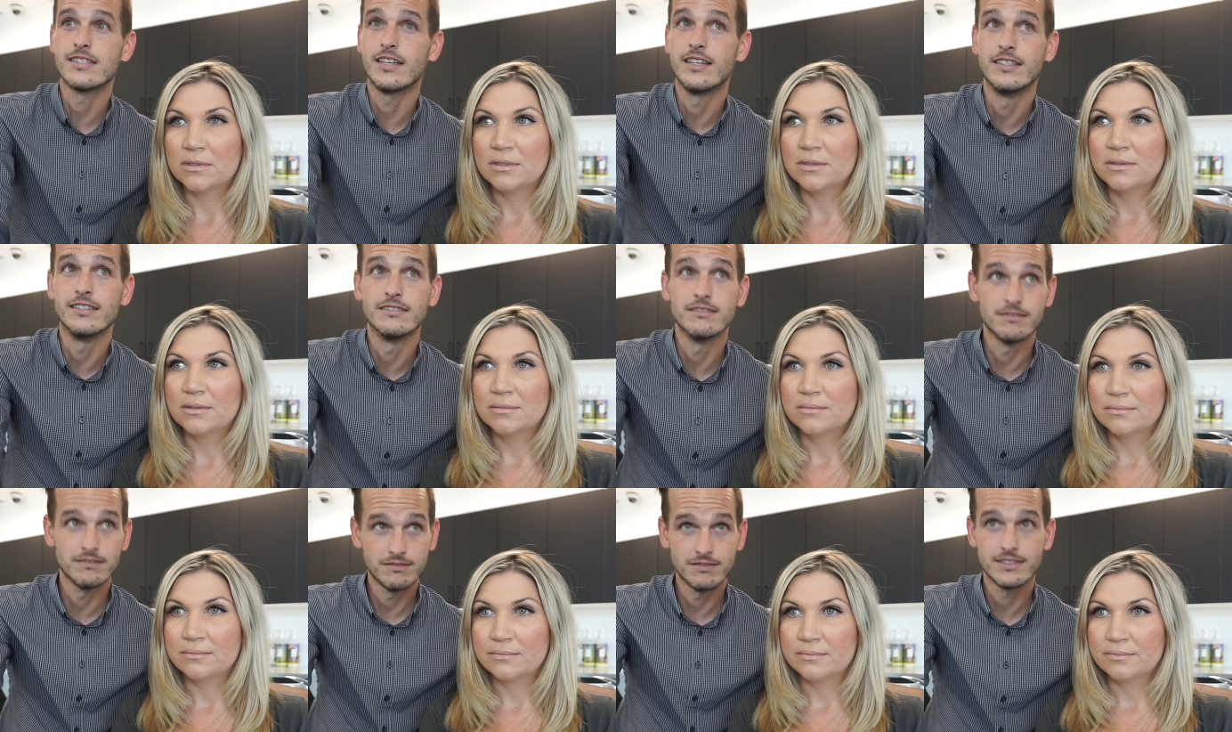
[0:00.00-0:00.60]

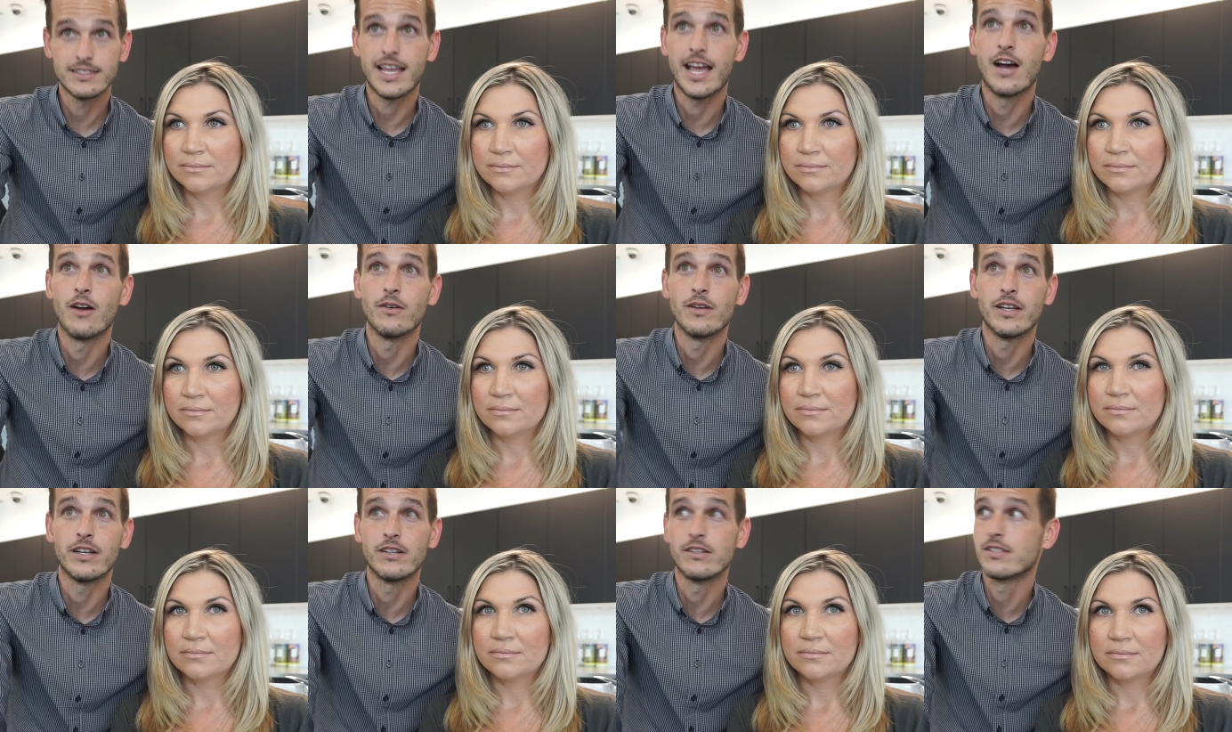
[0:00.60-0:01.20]
Speaker 1: in
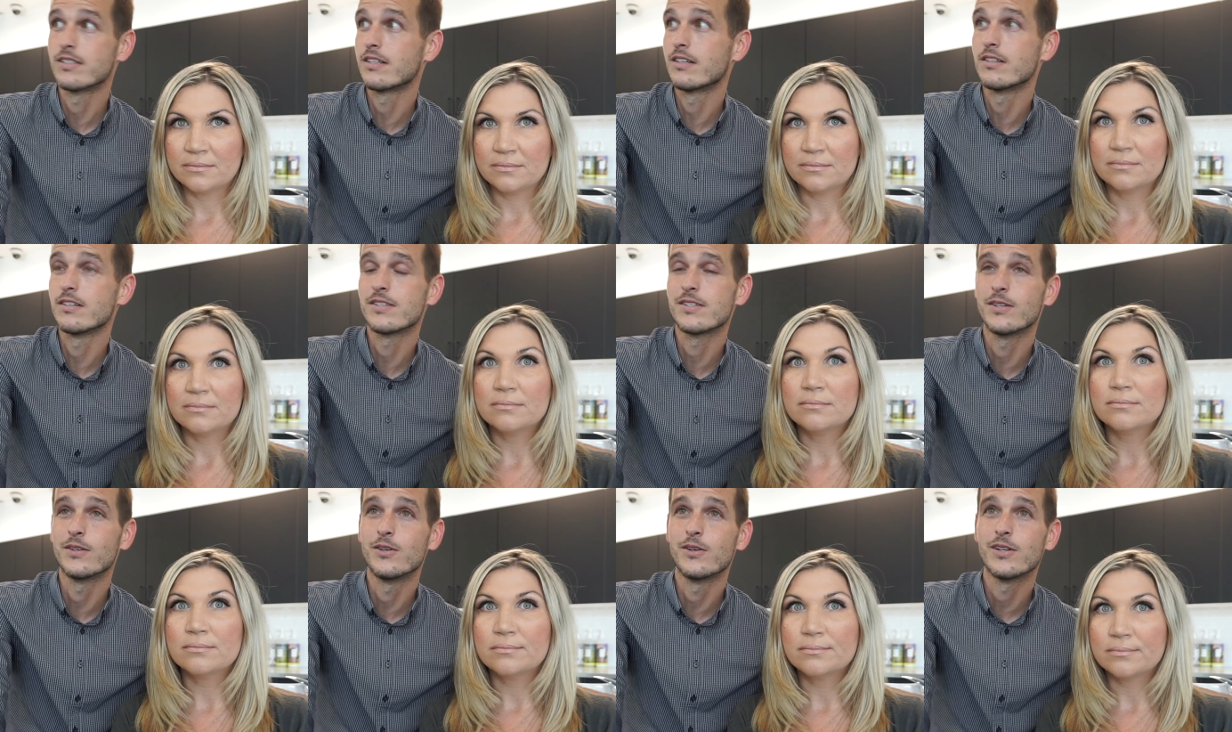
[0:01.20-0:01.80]
town here,
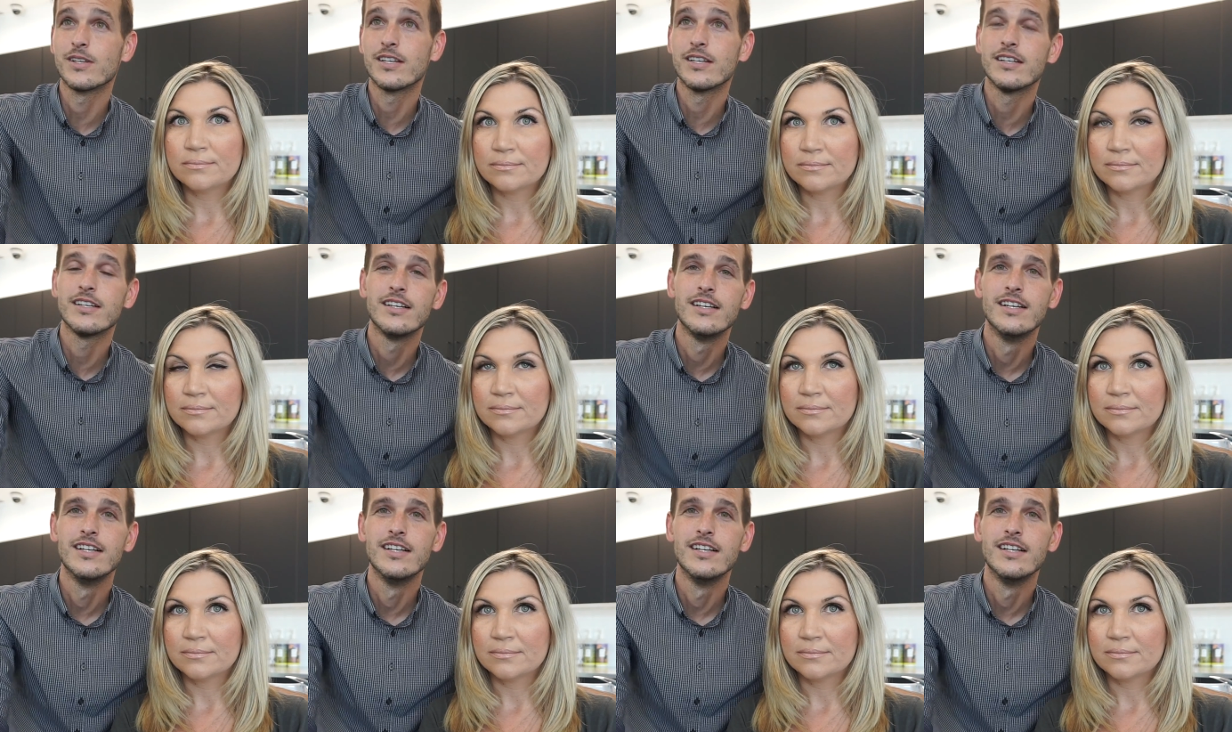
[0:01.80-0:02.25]
Sarasota,